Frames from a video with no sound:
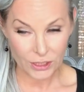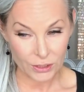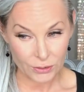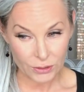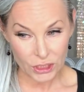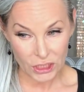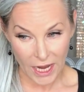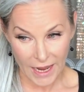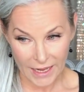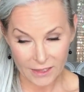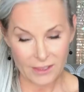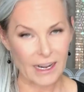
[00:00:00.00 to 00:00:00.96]
2
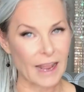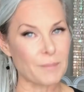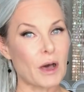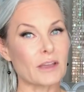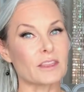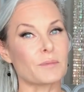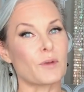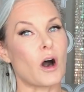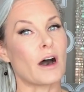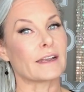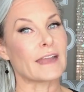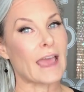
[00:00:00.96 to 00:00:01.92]
shades, and I bought them
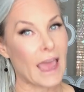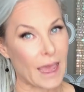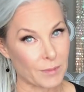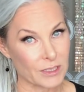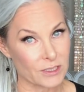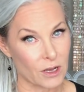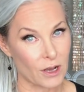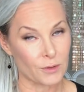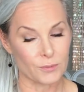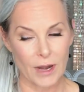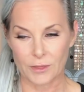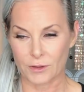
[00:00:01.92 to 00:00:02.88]
on
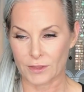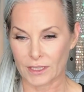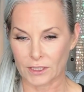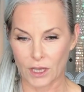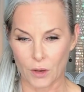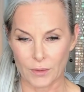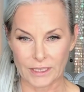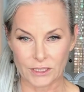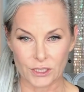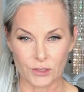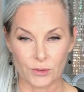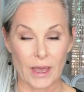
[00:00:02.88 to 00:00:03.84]
Amazon rather than going
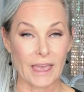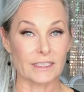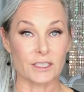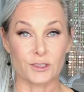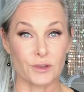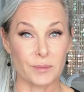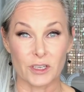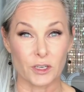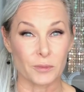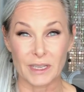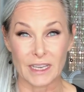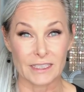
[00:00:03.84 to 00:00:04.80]
to a
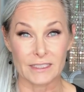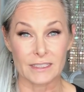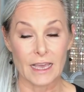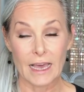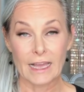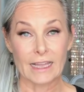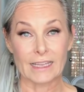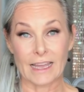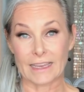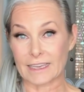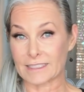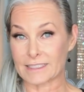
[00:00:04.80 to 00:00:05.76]
distributor because,
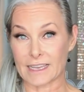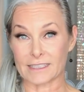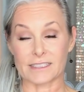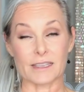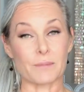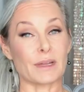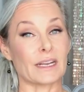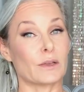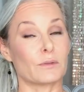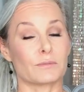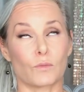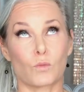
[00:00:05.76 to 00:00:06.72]
like I said,
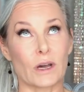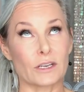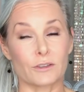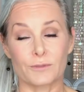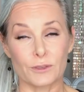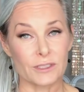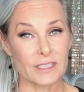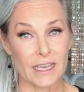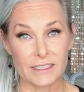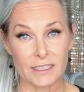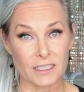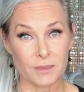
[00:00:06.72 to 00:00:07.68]
somebody wonderful
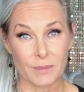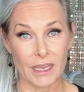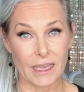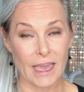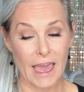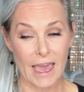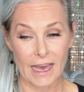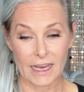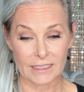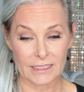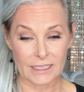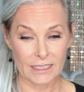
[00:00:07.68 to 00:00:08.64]
sent it to me,
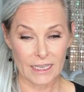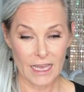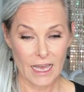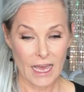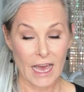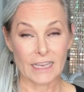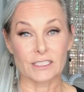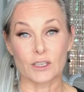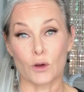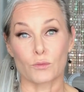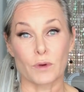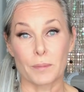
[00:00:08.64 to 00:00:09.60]
and I
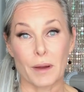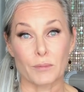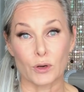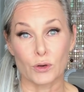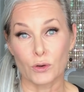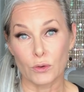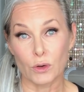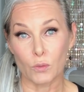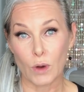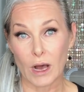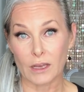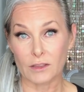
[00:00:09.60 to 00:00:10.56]
don't remember who it
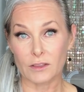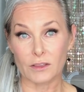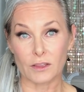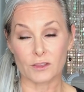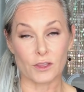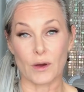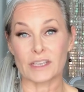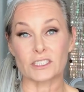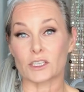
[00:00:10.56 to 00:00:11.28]
was, so I